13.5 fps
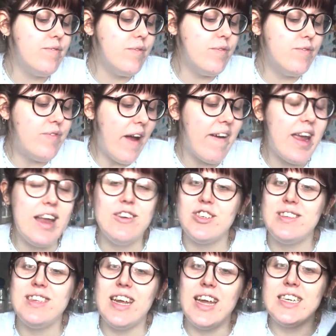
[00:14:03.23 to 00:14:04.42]
very
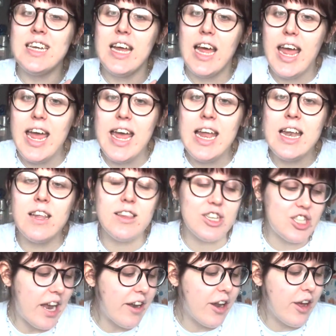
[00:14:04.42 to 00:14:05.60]
interested in The
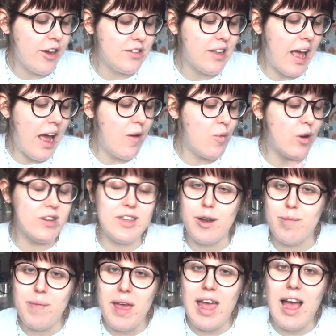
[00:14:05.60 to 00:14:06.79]
Shadows and what it's going to
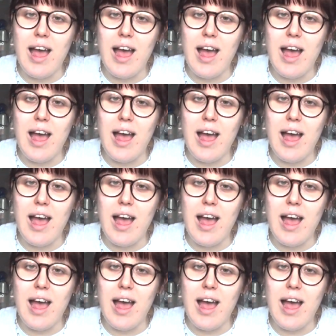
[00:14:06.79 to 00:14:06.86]
be.